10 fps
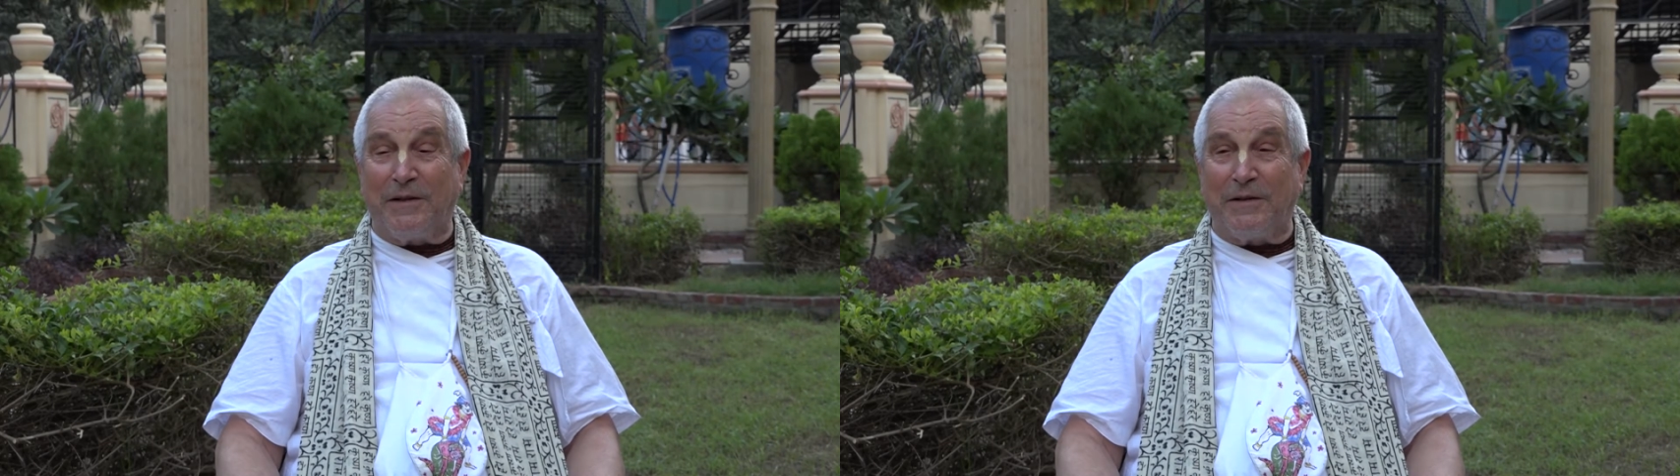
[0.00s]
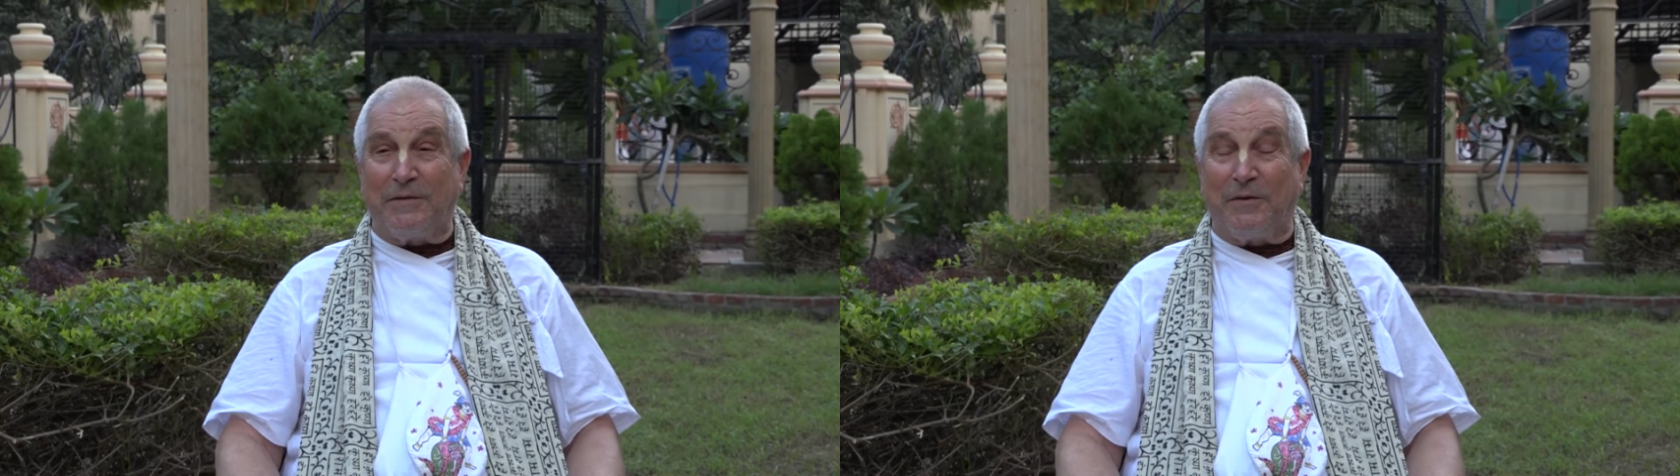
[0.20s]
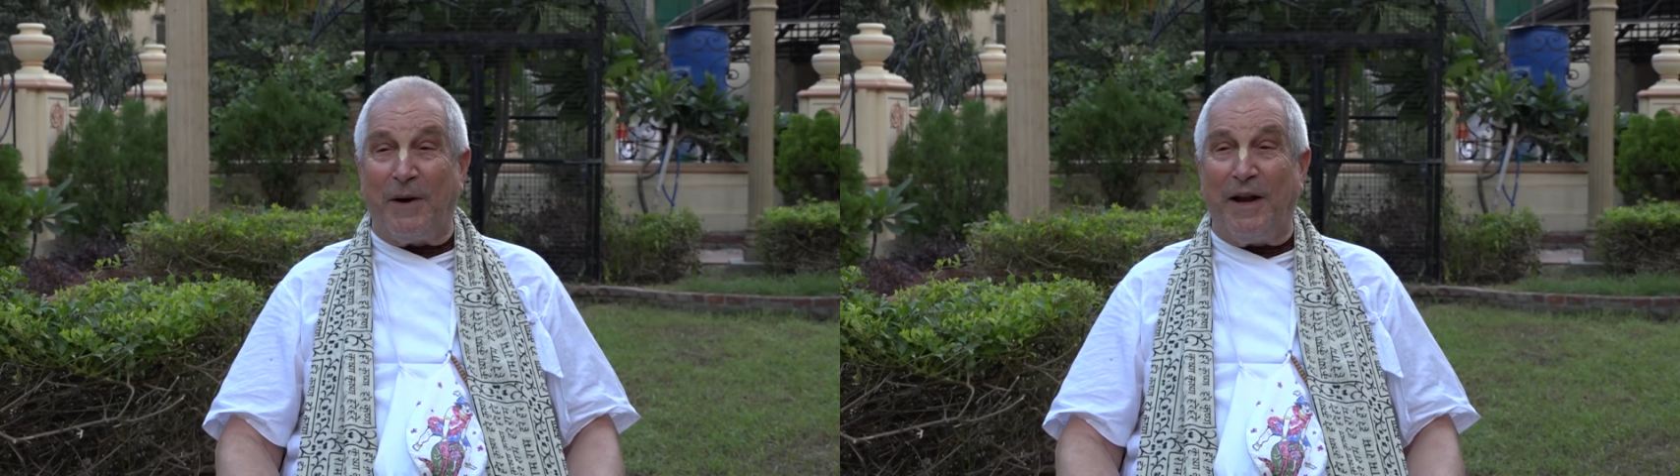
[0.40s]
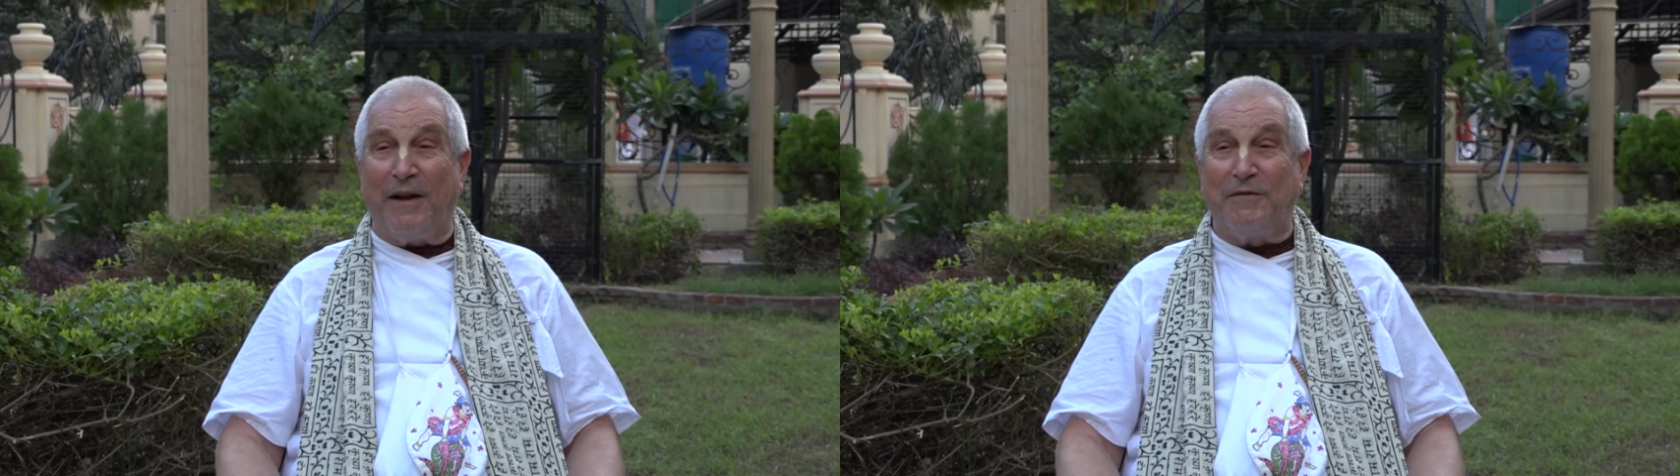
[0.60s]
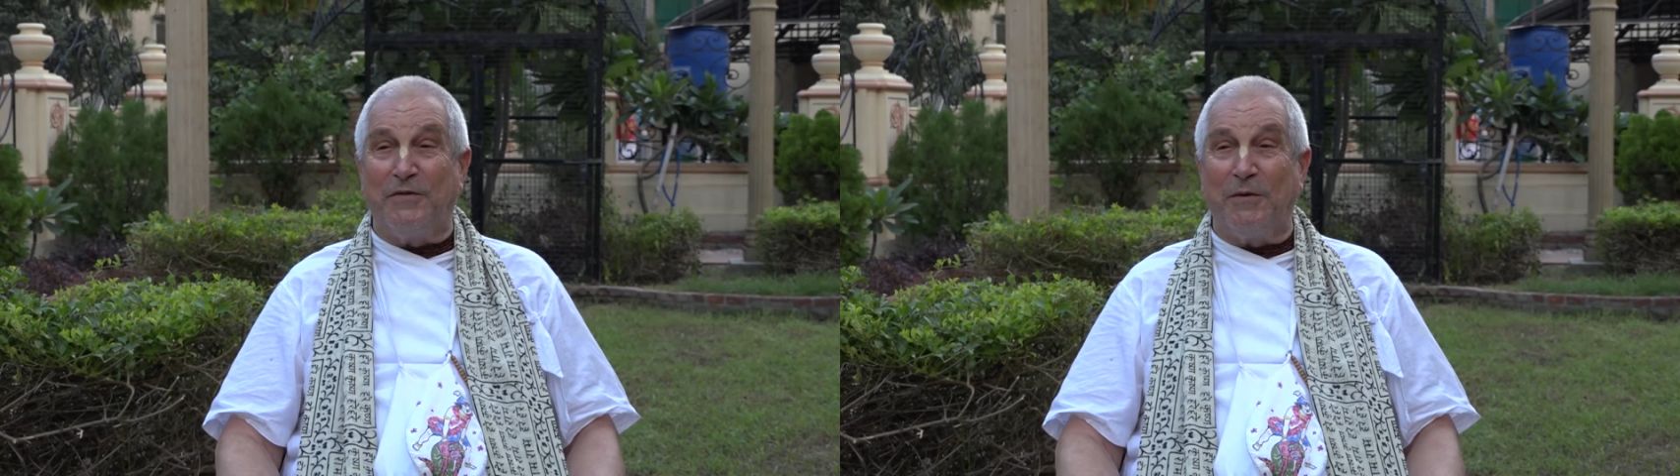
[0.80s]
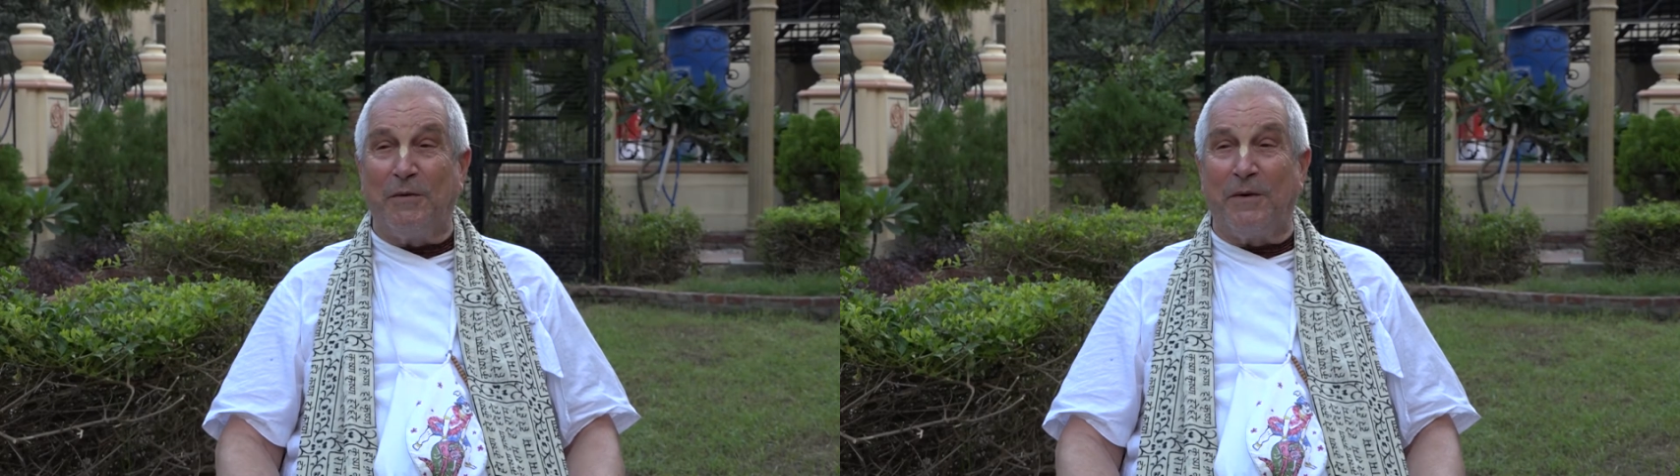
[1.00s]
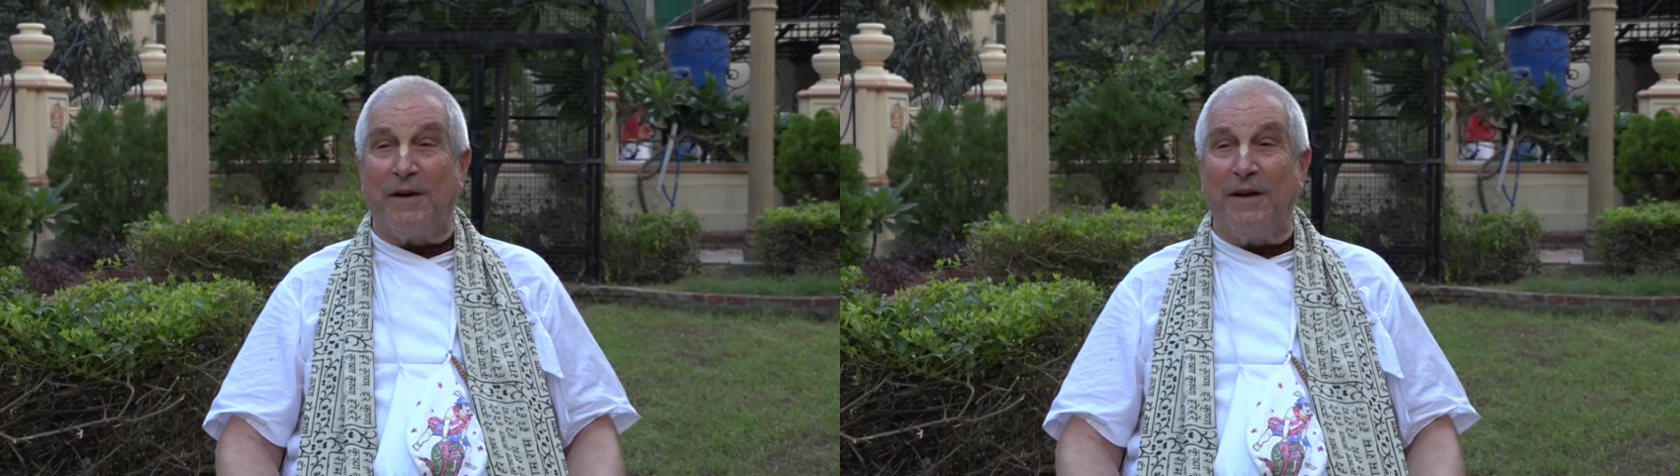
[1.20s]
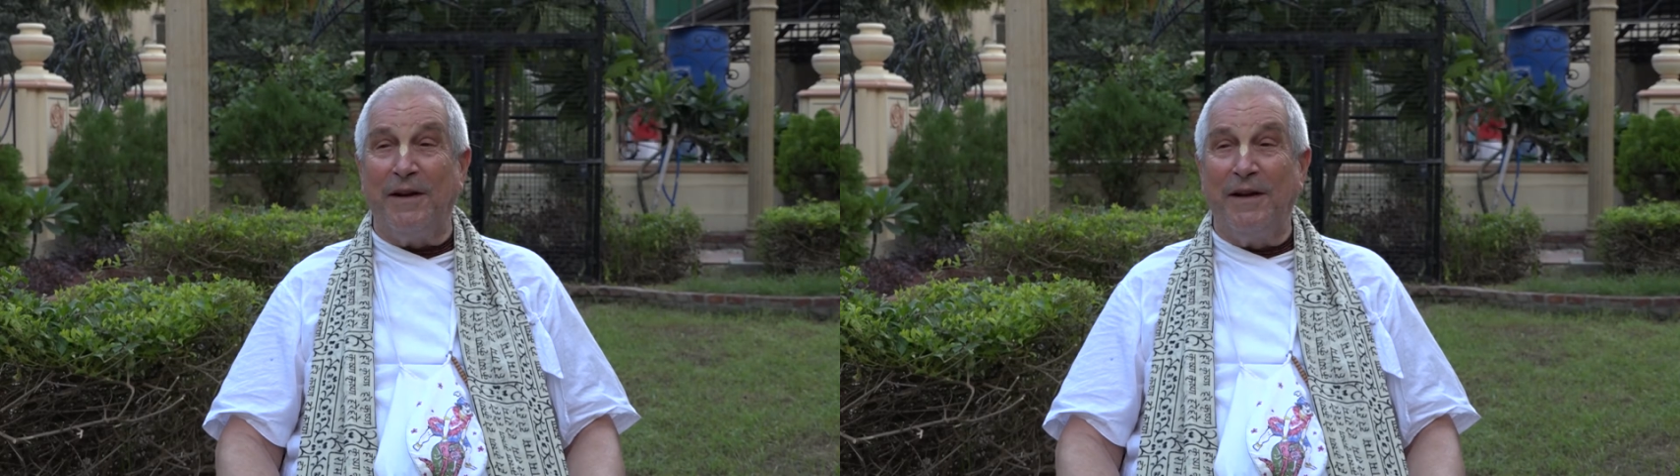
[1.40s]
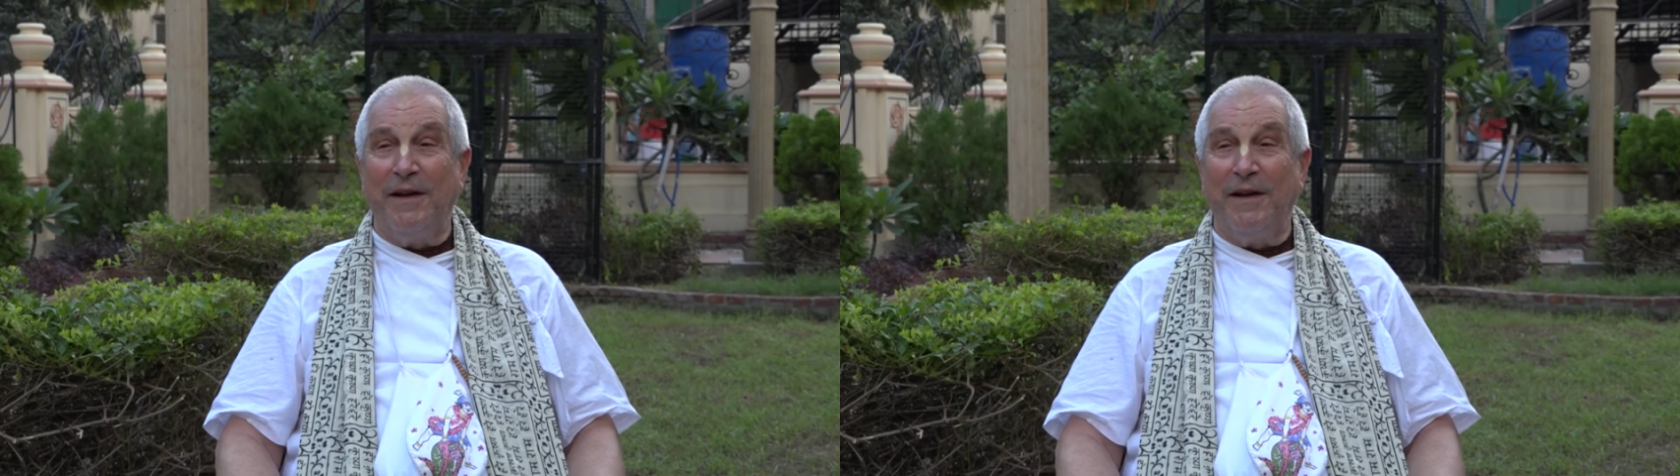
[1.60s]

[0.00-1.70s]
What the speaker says: this tray of jewelry